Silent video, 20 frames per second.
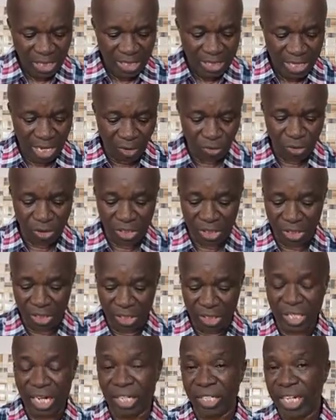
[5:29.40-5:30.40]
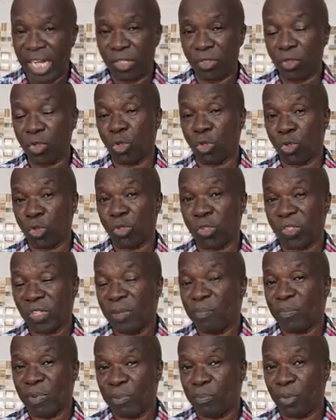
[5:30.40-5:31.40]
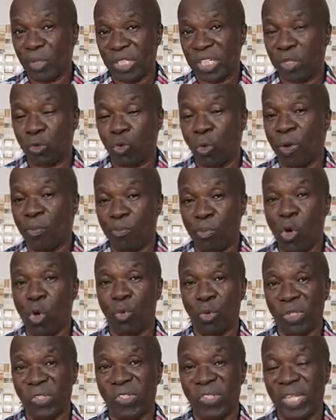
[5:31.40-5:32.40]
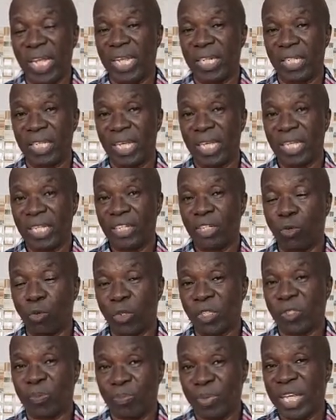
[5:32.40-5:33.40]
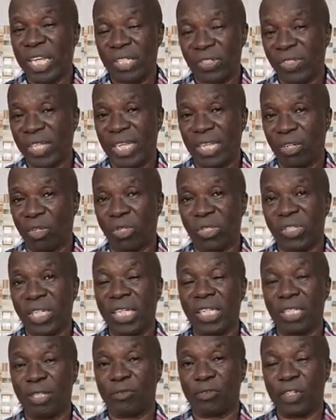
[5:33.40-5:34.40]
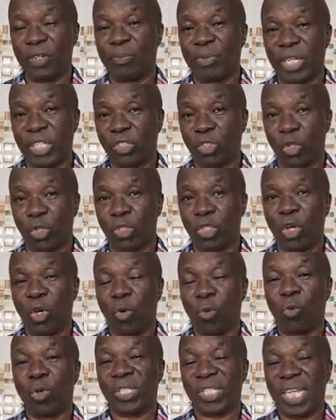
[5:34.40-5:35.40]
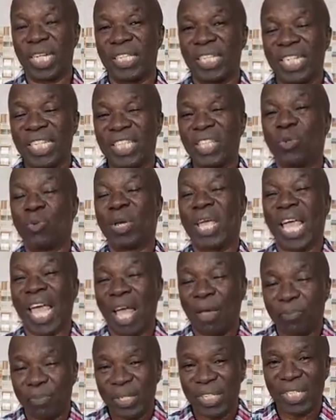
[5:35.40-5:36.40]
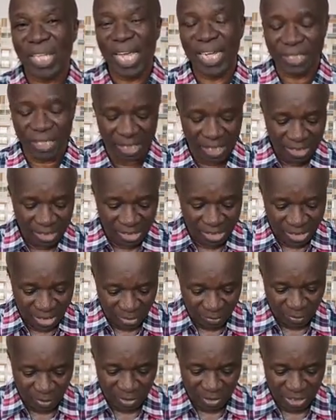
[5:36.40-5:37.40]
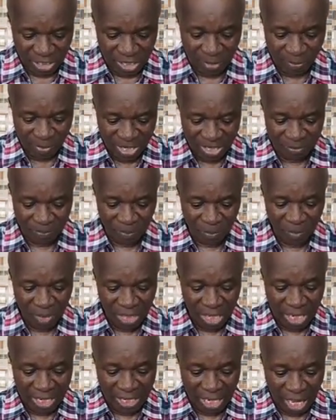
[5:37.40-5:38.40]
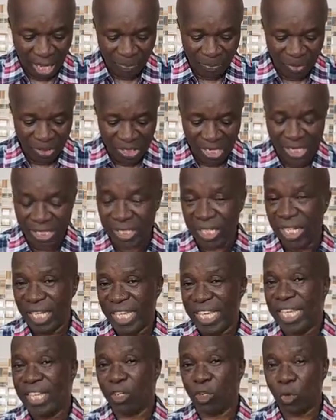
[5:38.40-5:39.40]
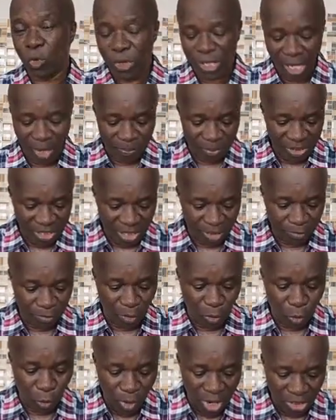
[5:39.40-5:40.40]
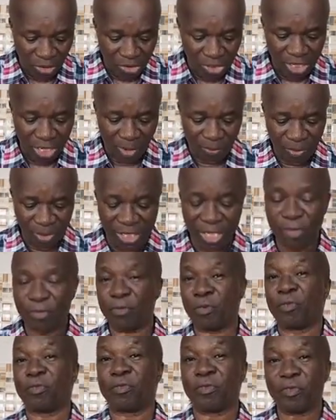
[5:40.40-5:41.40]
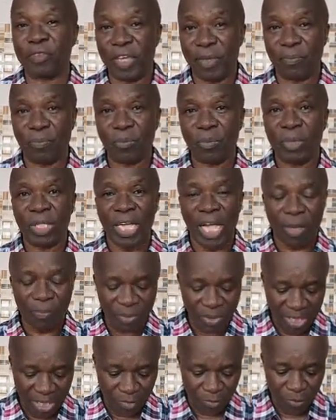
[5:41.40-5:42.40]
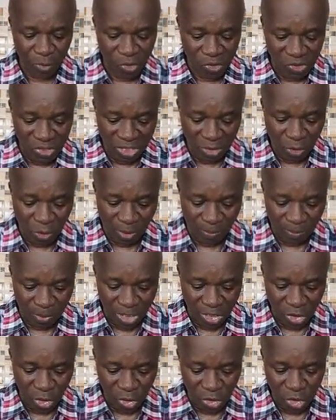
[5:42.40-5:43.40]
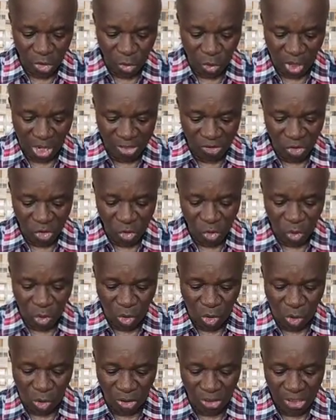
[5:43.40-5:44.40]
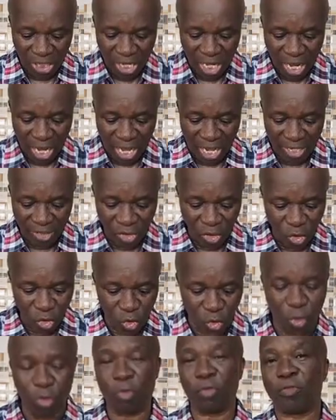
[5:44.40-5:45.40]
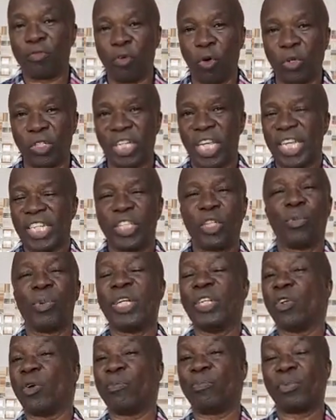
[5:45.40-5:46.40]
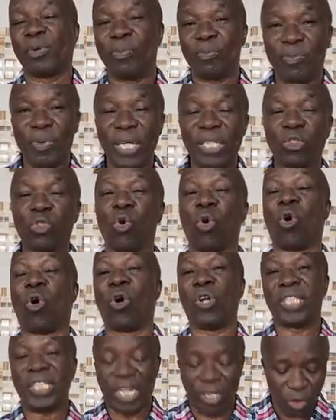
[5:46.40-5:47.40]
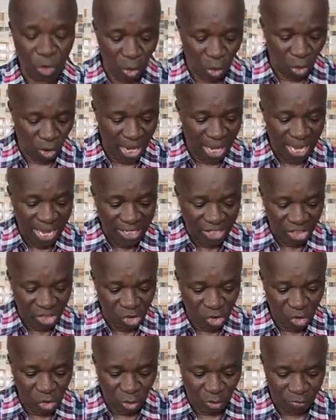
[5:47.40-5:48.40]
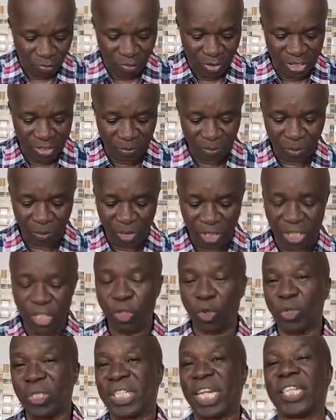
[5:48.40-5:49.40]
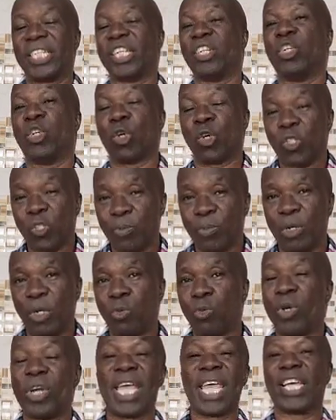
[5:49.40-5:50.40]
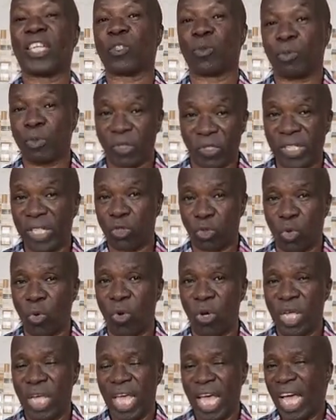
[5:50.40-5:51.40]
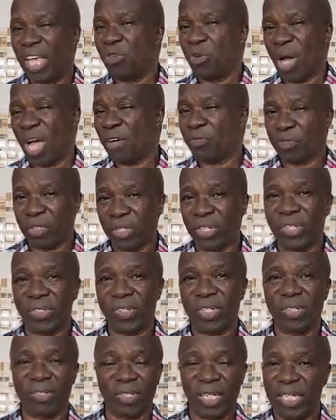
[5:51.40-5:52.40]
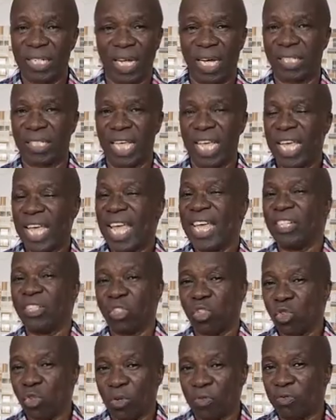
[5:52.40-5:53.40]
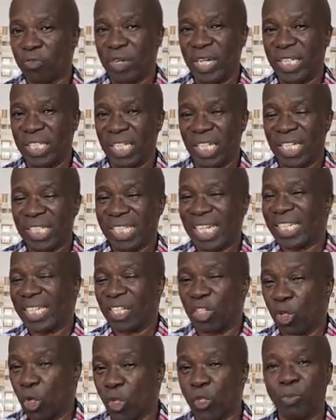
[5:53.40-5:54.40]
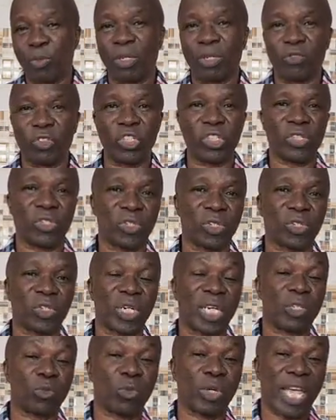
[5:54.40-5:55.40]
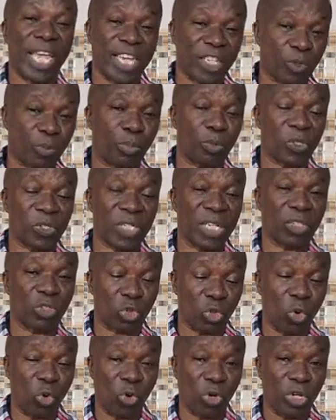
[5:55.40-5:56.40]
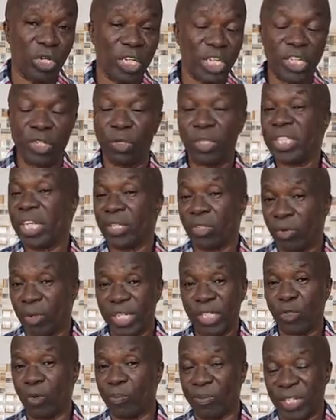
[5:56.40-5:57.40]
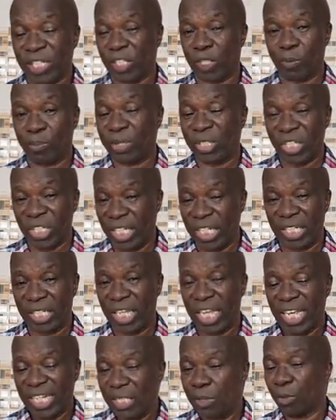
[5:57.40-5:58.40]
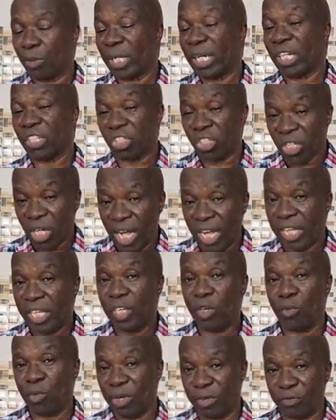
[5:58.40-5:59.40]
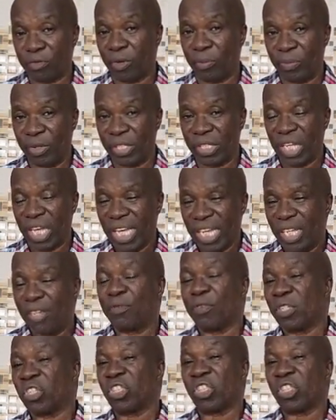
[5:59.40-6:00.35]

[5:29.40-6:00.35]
Now, to simply put it, what Paul was saying, it was saying concerning the Philippian church was that they were appetite driven. Amen. And appetite include appetite for wealth, appetite for fame, appetite for sexual pleasures, you know, and so on and so forth. They were not prepared to undergo any suffering, you know, that the gospel will expose them to. And you have Christians like that. Any suffering that the gospel of Jesus Christ will expose them to, you know, they are not ready to participate in it. They would rather shy away from it. If you're